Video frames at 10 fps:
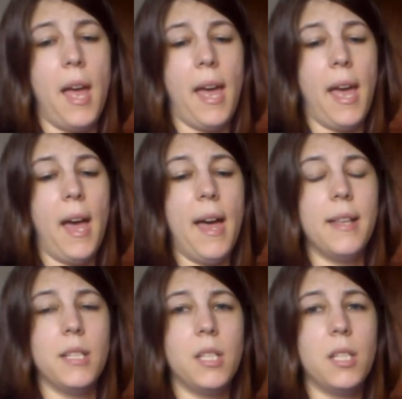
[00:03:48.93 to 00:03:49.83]

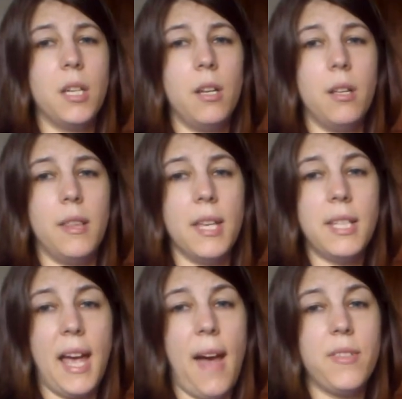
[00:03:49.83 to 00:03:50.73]
And this,
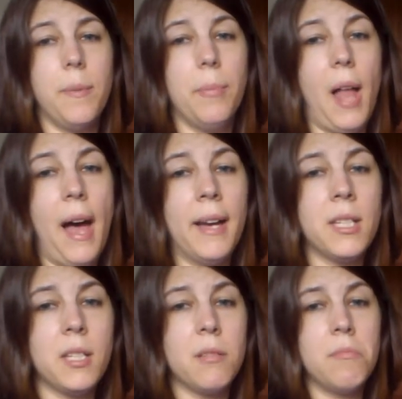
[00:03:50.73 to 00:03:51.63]
I have some
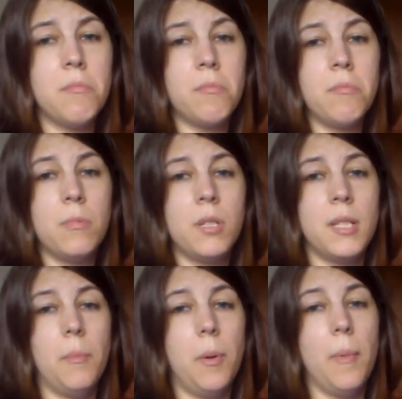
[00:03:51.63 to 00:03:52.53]
blocks,
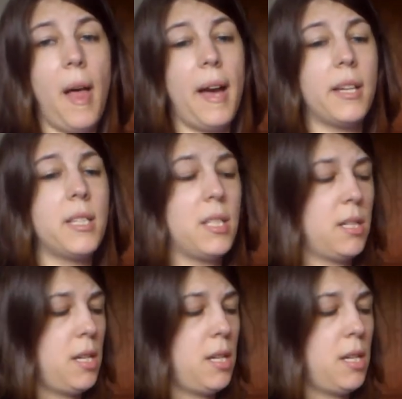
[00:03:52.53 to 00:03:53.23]
simple blocks.